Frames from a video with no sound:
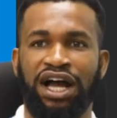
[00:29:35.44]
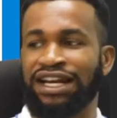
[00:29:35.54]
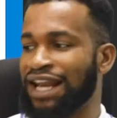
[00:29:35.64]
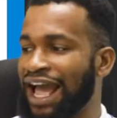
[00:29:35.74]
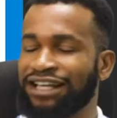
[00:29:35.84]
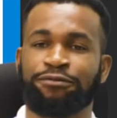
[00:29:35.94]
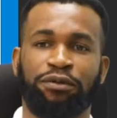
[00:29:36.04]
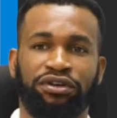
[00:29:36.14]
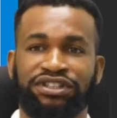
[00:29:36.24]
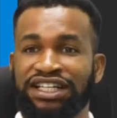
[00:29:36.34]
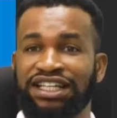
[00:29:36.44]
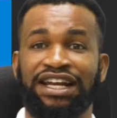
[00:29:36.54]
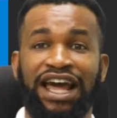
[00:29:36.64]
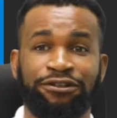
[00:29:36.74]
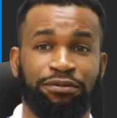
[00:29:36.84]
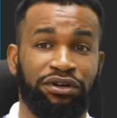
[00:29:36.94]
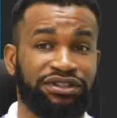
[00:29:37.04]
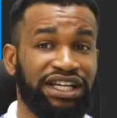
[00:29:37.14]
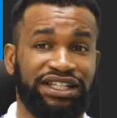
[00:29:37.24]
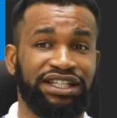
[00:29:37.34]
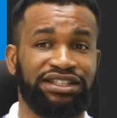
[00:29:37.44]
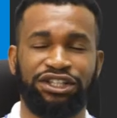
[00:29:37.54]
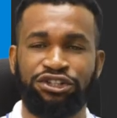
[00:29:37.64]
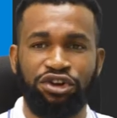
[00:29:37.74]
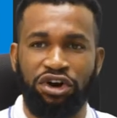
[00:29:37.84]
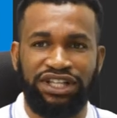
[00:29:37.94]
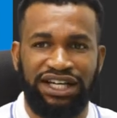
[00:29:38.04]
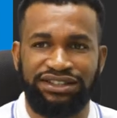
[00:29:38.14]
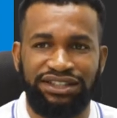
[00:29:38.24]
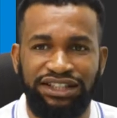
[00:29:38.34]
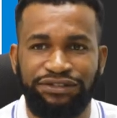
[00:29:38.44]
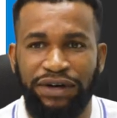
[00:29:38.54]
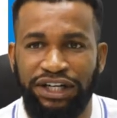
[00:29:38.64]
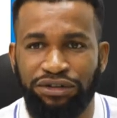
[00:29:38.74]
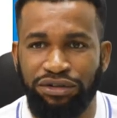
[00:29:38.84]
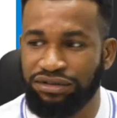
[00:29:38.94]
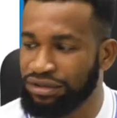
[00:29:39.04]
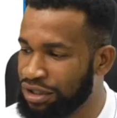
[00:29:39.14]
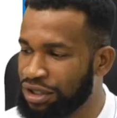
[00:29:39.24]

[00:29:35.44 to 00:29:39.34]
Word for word: an ice block, taking an ice block, taking it. You know that is very cold.